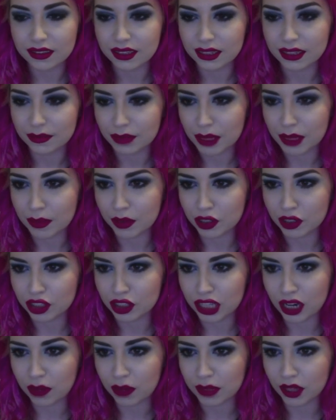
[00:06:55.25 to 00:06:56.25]
People shit
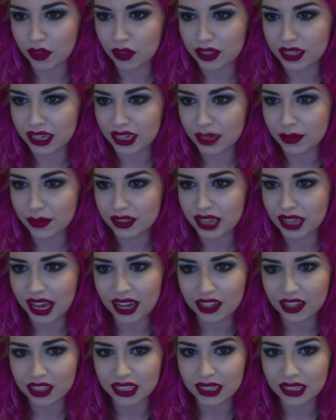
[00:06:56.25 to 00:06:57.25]
on me all the time because I
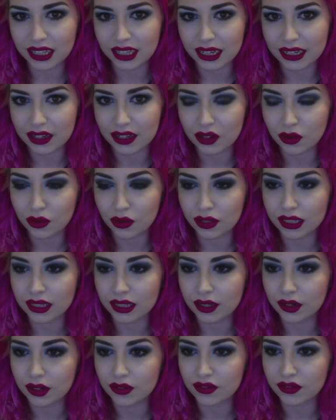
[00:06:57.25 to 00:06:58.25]
actually like Courtney
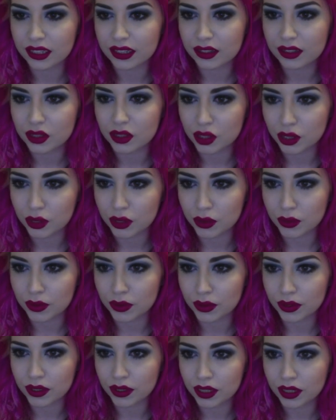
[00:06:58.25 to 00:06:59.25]
Love too.
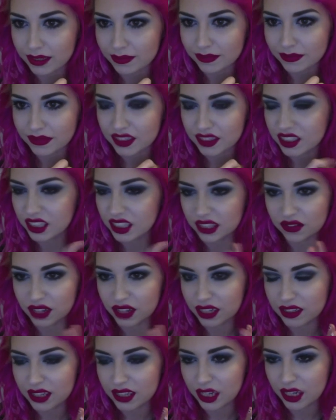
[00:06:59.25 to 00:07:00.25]
Didn't even
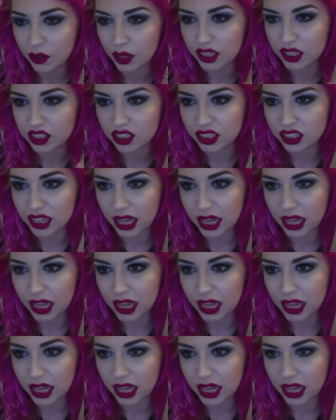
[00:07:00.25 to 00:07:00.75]
answer that question.